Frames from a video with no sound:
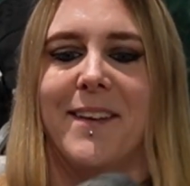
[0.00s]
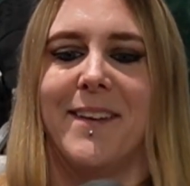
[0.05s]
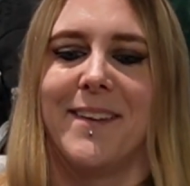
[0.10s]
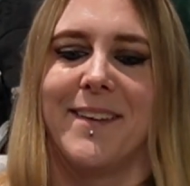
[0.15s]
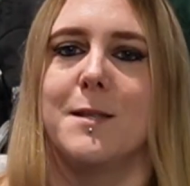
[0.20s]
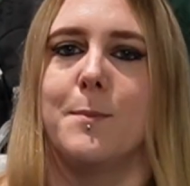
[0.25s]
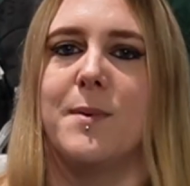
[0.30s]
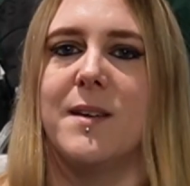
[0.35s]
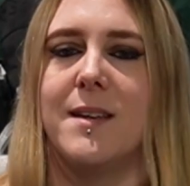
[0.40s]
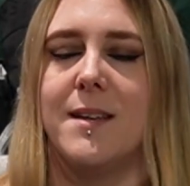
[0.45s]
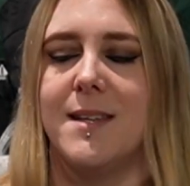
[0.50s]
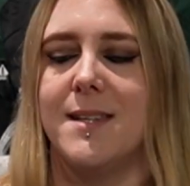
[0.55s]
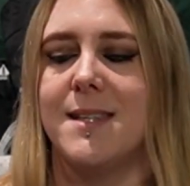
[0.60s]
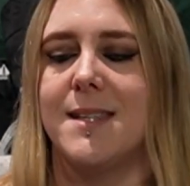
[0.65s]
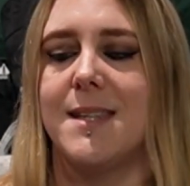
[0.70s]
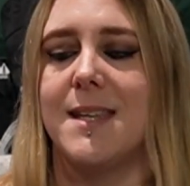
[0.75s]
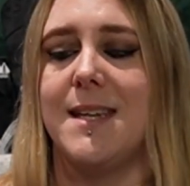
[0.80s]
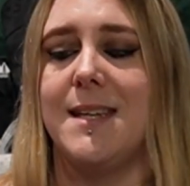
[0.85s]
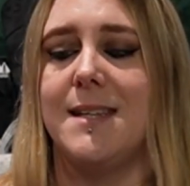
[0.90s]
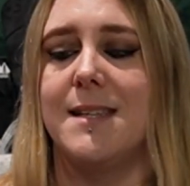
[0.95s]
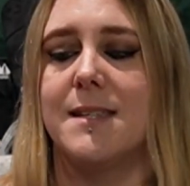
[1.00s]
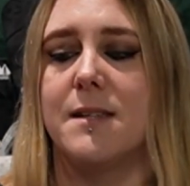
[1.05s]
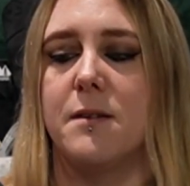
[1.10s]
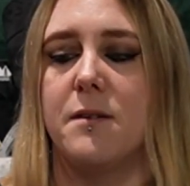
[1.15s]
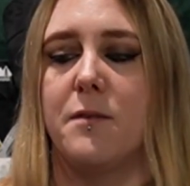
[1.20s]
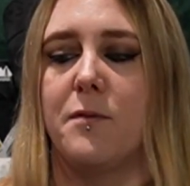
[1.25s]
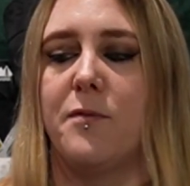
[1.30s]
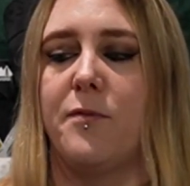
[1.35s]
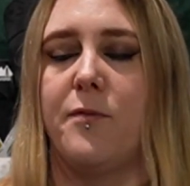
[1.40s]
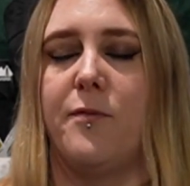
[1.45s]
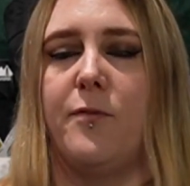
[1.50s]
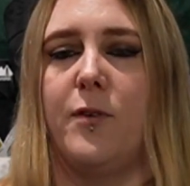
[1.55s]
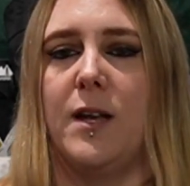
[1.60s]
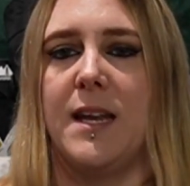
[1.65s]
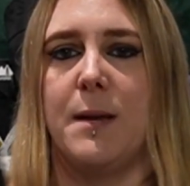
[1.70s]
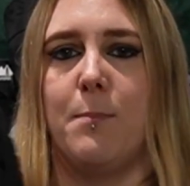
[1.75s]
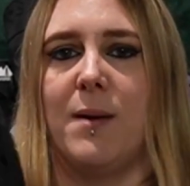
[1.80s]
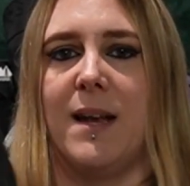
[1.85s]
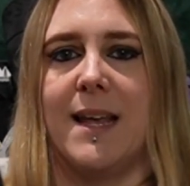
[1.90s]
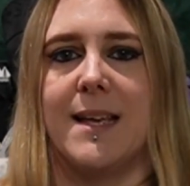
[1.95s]
So because these are
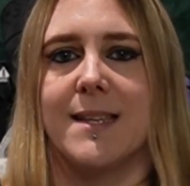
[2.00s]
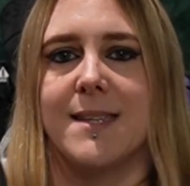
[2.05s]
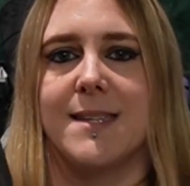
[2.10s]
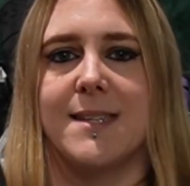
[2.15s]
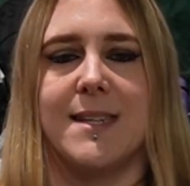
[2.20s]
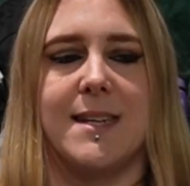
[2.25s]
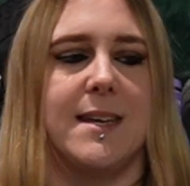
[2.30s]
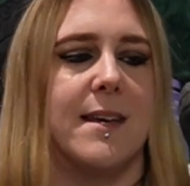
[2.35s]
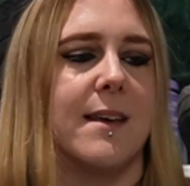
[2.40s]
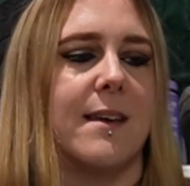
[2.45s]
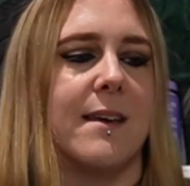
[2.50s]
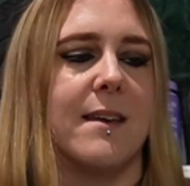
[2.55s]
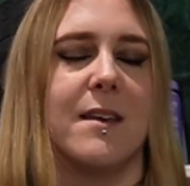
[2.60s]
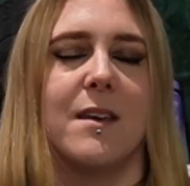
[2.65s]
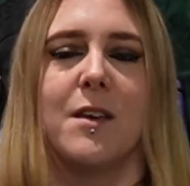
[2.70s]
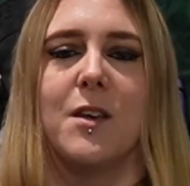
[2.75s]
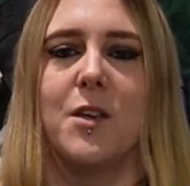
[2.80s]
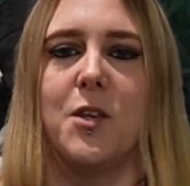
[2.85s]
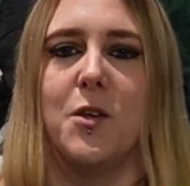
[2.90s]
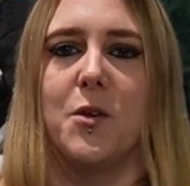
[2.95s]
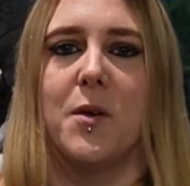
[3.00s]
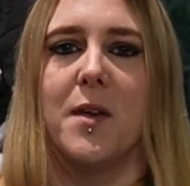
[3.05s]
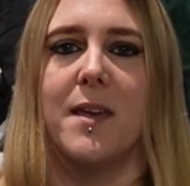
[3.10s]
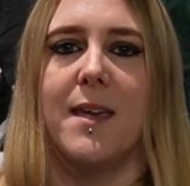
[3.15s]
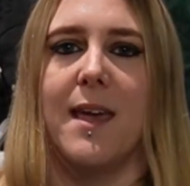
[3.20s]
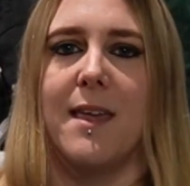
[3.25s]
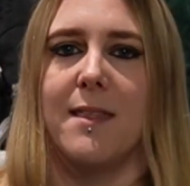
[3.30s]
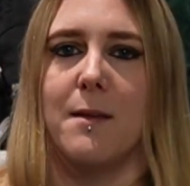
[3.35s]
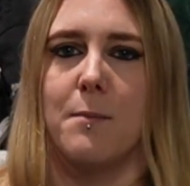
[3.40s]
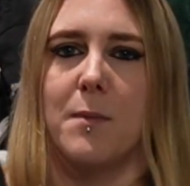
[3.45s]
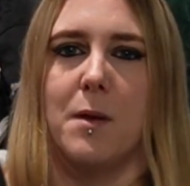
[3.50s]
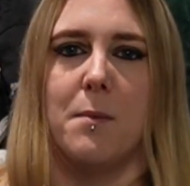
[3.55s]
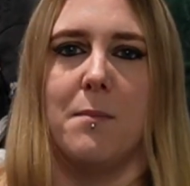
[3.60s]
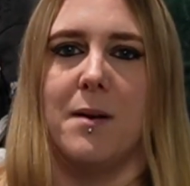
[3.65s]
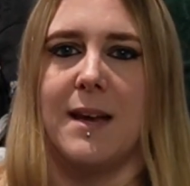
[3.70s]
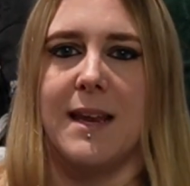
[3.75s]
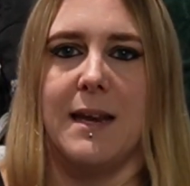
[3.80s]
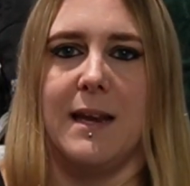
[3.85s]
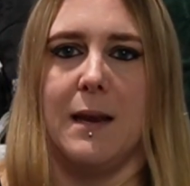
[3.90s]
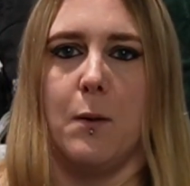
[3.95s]
fully plastic, you can get them
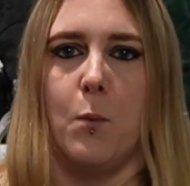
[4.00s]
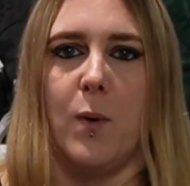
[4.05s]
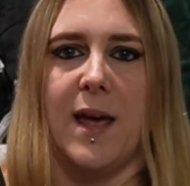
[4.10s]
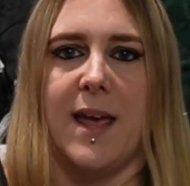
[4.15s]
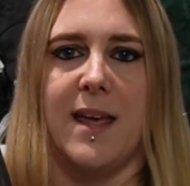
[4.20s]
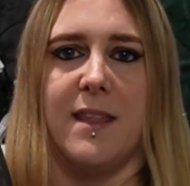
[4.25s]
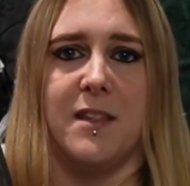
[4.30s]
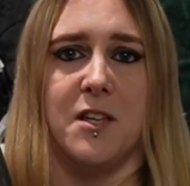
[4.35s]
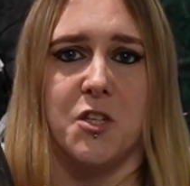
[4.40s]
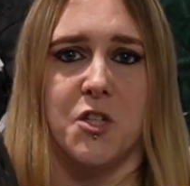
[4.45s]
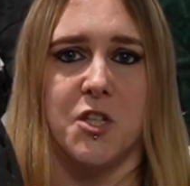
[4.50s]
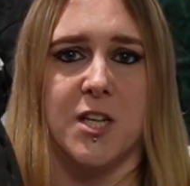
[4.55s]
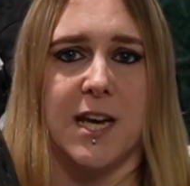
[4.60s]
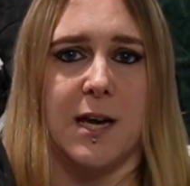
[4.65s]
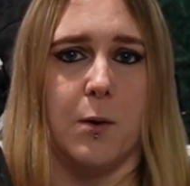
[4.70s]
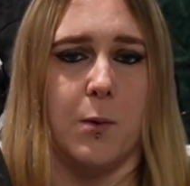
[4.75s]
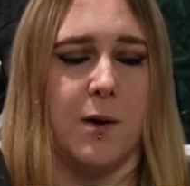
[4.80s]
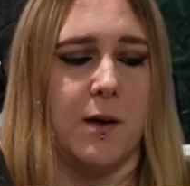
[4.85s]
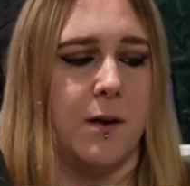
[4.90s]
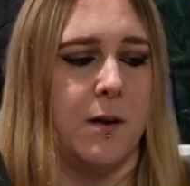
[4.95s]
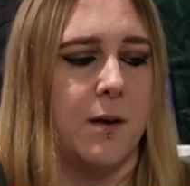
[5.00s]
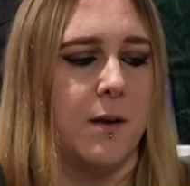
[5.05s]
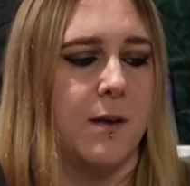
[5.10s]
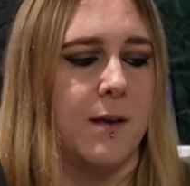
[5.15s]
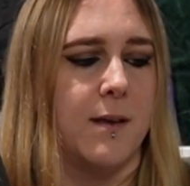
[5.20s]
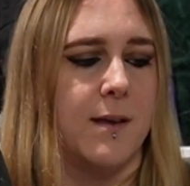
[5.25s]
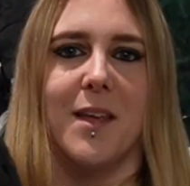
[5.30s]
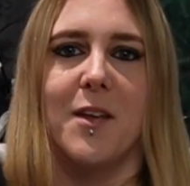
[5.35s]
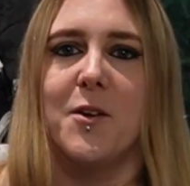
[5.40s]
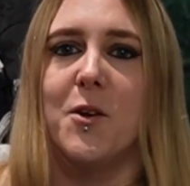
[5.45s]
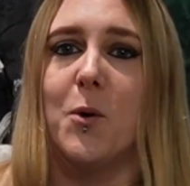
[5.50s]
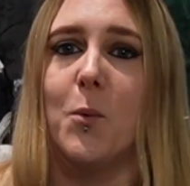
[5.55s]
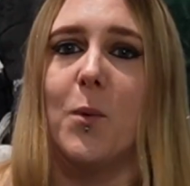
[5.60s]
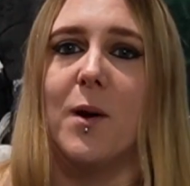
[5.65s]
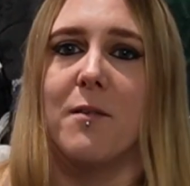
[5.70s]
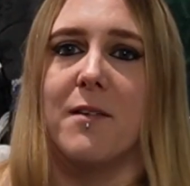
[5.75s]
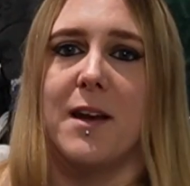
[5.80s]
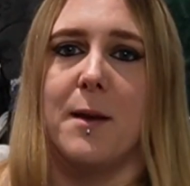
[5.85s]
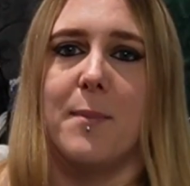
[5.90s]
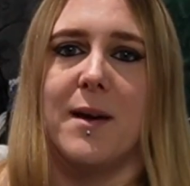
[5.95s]
completely wet in the shower and not
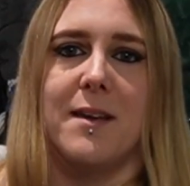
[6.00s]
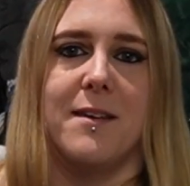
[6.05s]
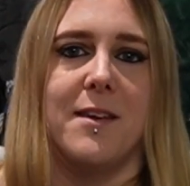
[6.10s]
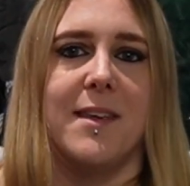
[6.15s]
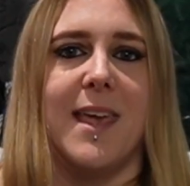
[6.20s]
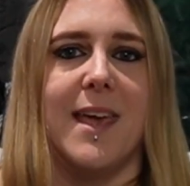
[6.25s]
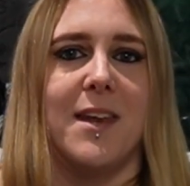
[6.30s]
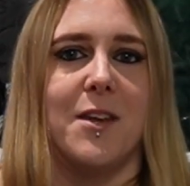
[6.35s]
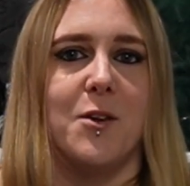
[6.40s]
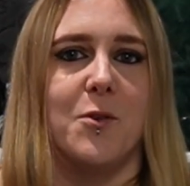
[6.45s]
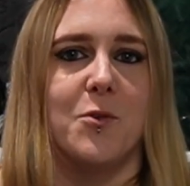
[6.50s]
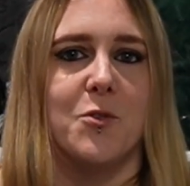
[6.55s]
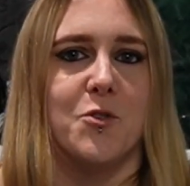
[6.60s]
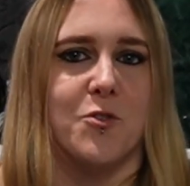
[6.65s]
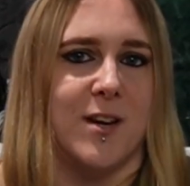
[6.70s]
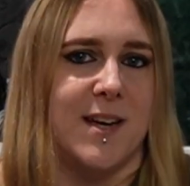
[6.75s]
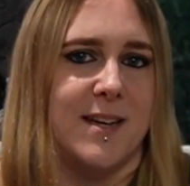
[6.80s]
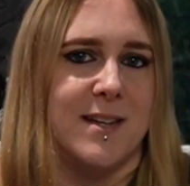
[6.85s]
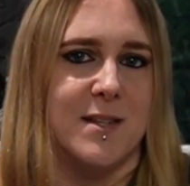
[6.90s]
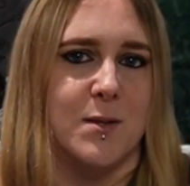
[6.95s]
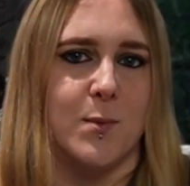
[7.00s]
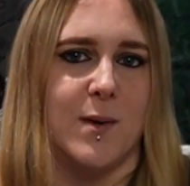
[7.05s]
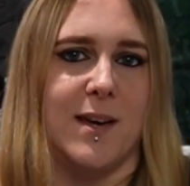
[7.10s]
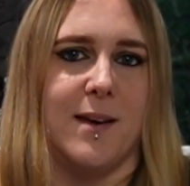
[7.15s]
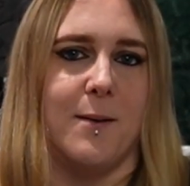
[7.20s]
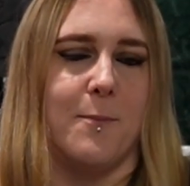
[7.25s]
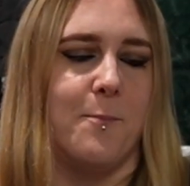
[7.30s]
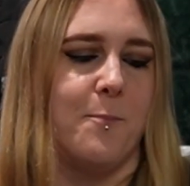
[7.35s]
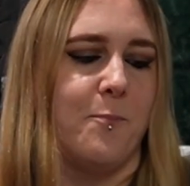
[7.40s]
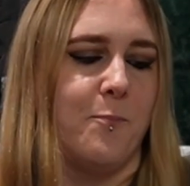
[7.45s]
worry about getting your trainers wet.